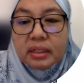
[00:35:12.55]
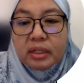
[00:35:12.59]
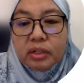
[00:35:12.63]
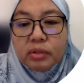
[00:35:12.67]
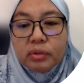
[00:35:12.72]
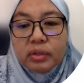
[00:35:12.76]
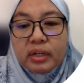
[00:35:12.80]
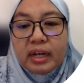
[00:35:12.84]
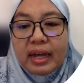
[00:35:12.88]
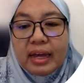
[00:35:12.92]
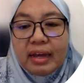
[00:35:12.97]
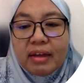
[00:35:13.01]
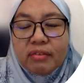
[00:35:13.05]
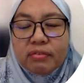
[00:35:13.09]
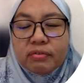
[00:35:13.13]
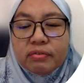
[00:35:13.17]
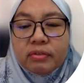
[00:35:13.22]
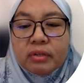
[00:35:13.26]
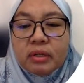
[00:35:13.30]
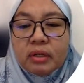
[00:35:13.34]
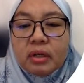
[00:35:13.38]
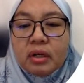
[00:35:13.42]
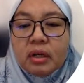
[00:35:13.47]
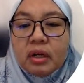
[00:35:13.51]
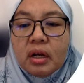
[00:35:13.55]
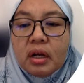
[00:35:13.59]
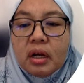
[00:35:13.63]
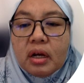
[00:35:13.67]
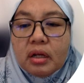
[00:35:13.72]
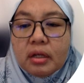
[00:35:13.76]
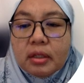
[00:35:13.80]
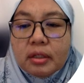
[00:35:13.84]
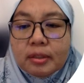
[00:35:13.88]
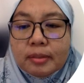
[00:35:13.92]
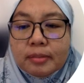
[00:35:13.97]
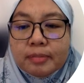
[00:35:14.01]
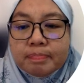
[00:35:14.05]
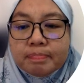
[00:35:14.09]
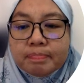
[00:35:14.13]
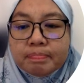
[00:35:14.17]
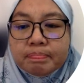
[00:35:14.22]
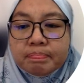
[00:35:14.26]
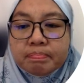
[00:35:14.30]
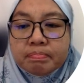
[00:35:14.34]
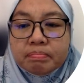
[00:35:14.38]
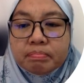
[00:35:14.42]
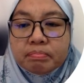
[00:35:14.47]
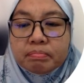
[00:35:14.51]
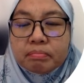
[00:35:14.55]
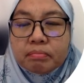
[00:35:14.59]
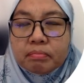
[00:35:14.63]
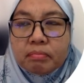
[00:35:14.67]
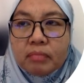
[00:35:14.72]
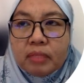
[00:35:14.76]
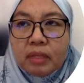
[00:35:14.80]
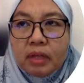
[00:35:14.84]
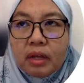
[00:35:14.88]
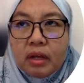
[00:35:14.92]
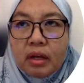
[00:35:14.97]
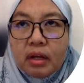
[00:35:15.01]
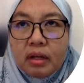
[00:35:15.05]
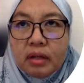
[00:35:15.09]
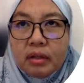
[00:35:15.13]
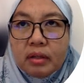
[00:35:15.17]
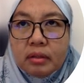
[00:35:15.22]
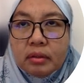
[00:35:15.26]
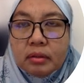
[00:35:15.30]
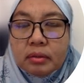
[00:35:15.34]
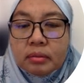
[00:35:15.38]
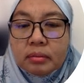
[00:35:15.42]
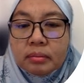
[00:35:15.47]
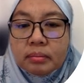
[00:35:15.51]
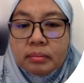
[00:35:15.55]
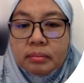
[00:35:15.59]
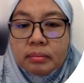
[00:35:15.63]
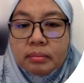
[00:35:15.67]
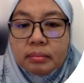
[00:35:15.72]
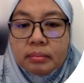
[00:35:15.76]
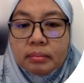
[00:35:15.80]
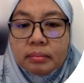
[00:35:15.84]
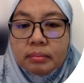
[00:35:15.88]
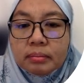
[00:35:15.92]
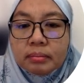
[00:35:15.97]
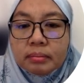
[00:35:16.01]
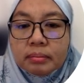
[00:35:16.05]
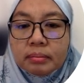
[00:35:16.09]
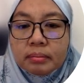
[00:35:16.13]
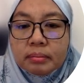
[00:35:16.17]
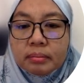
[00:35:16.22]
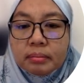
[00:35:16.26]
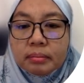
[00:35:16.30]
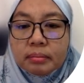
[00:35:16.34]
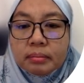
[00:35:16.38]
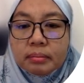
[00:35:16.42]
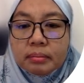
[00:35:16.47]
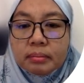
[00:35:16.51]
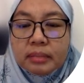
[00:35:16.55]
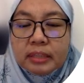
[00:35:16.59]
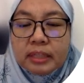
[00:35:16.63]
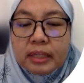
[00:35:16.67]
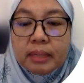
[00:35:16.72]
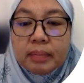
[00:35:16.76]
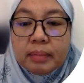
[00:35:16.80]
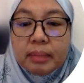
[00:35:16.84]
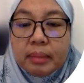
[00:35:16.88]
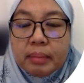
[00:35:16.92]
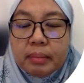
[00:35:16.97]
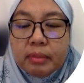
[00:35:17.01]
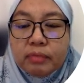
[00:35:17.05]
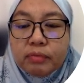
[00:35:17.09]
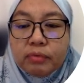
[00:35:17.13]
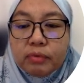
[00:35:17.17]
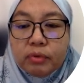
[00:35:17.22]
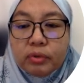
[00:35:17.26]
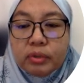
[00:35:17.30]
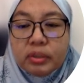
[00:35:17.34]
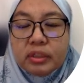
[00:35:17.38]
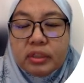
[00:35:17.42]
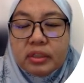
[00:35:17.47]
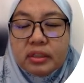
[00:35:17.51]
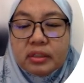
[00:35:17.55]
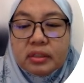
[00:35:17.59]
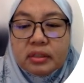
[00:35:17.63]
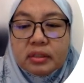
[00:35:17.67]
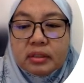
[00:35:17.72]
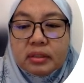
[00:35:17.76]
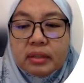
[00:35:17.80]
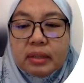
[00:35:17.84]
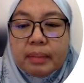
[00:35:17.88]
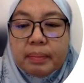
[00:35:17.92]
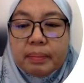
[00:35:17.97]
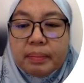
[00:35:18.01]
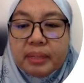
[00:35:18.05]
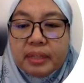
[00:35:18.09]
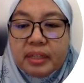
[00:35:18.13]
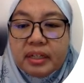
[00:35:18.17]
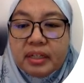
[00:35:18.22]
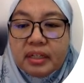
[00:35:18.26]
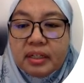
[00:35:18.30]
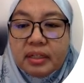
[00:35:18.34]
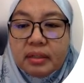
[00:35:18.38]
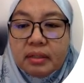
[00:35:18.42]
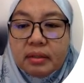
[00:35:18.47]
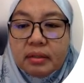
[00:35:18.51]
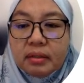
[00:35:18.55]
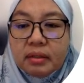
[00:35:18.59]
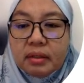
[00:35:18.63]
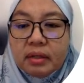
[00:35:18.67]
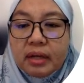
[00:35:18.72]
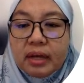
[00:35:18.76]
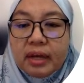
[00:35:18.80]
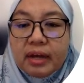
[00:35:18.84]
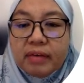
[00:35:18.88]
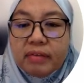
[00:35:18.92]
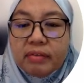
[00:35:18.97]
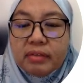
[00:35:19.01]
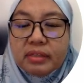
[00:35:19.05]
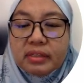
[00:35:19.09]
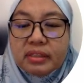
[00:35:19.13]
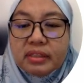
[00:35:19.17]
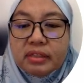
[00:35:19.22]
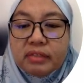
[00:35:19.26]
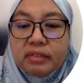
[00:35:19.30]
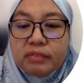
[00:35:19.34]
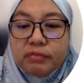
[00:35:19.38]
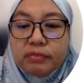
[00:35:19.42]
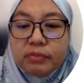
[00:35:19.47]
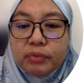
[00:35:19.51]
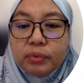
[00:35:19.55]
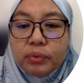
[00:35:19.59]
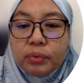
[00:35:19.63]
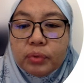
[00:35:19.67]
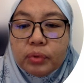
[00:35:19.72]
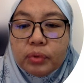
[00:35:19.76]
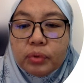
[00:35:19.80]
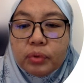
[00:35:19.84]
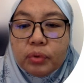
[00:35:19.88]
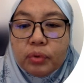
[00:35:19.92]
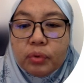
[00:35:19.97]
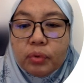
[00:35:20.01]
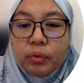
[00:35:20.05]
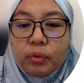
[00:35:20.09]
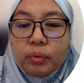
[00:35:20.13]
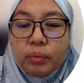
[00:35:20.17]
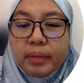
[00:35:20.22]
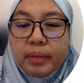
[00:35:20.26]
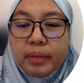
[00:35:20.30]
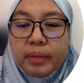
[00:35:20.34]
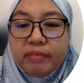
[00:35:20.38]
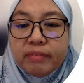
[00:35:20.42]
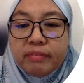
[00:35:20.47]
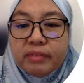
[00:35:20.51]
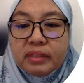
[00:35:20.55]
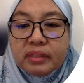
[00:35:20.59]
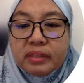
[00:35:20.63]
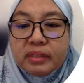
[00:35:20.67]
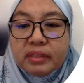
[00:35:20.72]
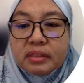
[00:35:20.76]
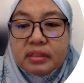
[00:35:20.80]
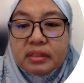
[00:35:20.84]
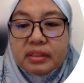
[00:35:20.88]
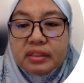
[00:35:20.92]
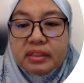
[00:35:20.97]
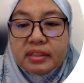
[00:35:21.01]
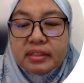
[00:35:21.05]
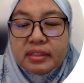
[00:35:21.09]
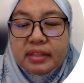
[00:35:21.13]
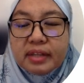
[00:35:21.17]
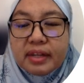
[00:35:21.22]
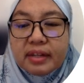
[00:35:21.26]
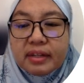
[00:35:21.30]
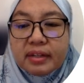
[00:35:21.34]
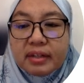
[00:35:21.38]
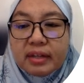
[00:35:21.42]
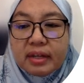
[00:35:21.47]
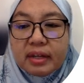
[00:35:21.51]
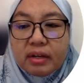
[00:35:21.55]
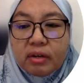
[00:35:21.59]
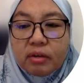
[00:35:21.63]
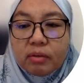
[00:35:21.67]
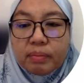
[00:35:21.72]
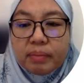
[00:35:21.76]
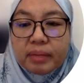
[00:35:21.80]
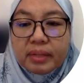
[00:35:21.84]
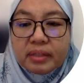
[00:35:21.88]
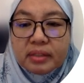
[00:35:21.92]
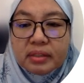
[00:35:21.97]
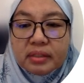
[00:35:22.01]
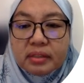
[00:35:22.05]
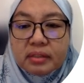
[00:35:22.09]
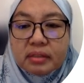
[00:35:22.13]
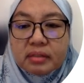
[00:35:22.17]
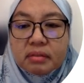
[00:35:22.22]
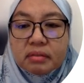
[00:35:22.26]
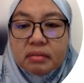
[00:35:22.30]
They don't have um, um, the commitment for the company and receive few or no benefits such as healthcare or pension.